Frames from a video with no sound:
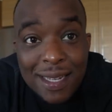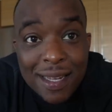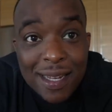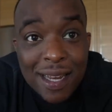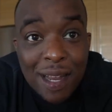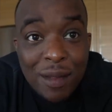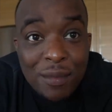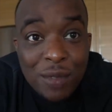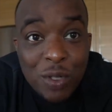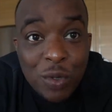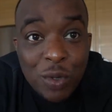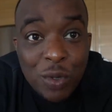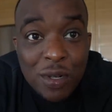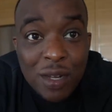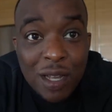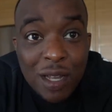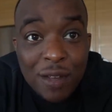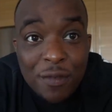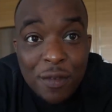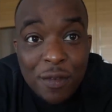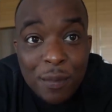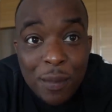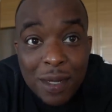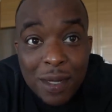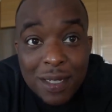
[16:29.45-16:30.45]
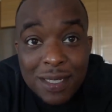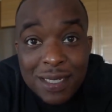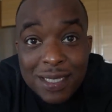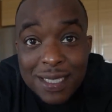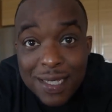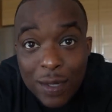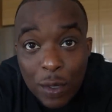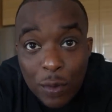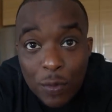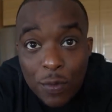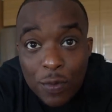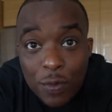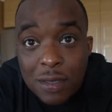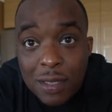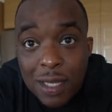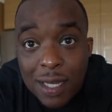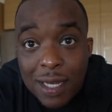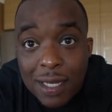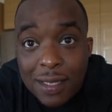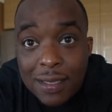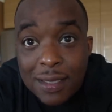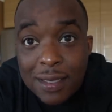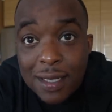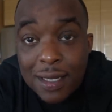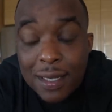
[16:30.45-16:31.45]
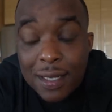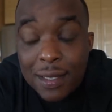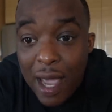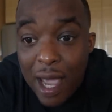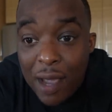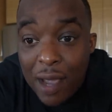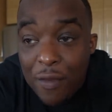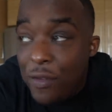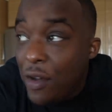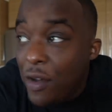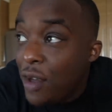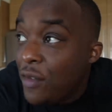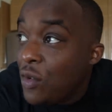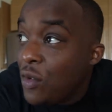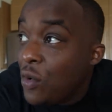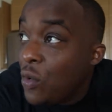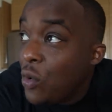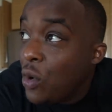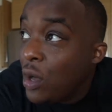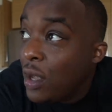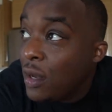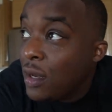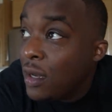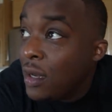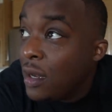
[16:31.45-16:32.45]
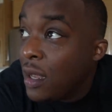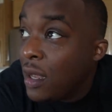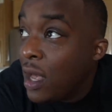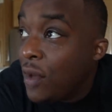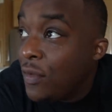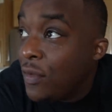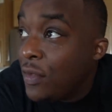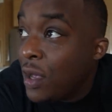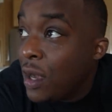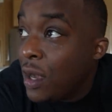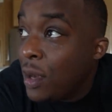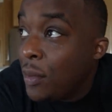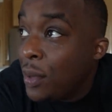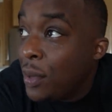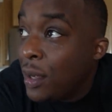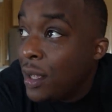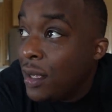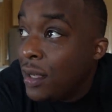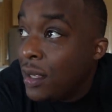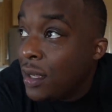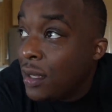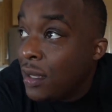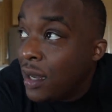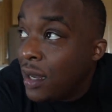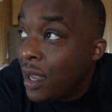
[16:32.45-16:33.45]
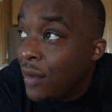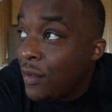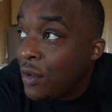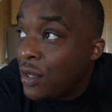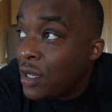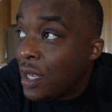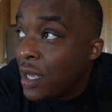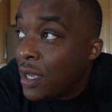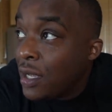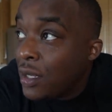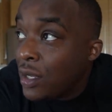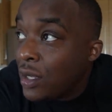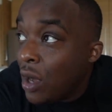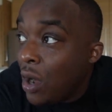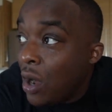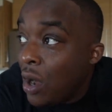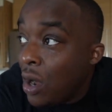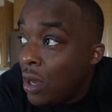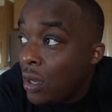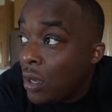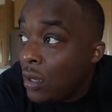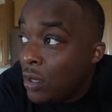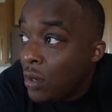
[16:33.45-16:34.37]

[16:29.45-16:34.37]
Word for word: And I'm doing that for myself. Like I said, F everyone, F their their opinion. Never take it to heart.